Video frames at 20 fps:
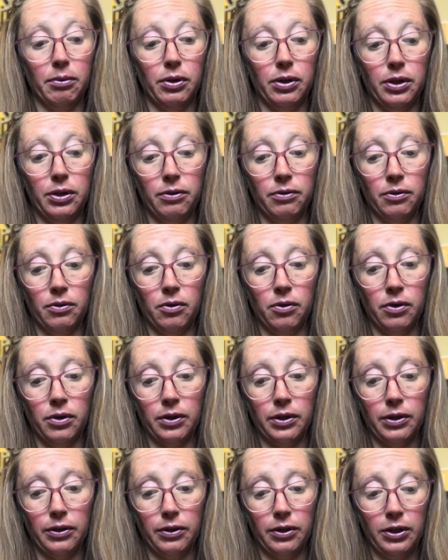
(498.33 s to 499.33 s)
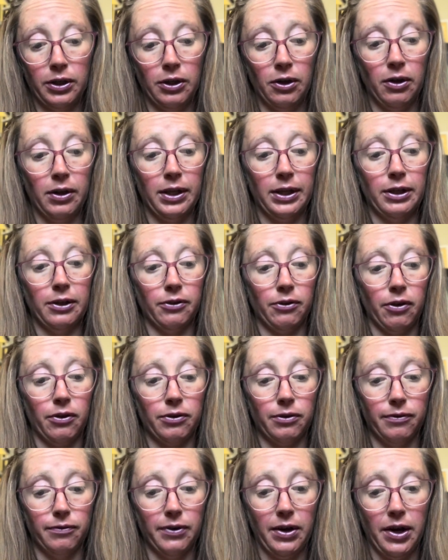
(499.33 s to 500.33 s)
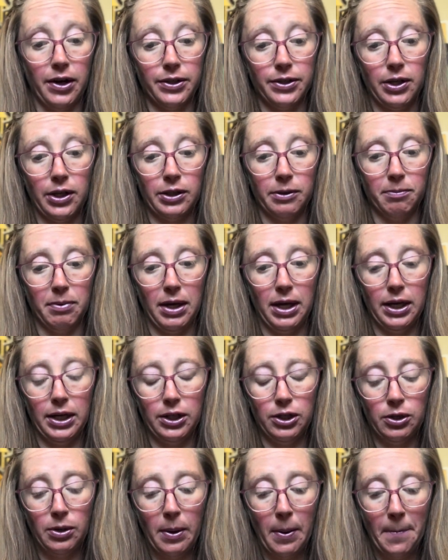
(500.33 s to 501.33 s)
the unicorn because they're going to know that there's also fairies on the page.